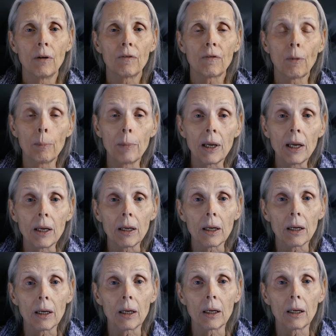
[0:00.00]
For me,
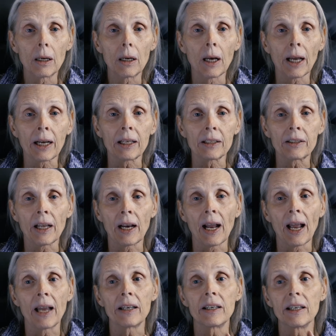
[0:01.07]
like I said, I
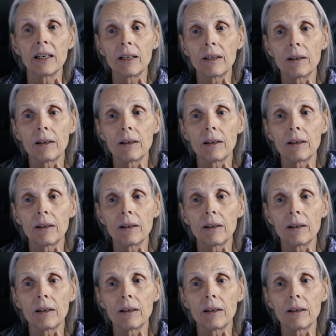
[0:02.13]
had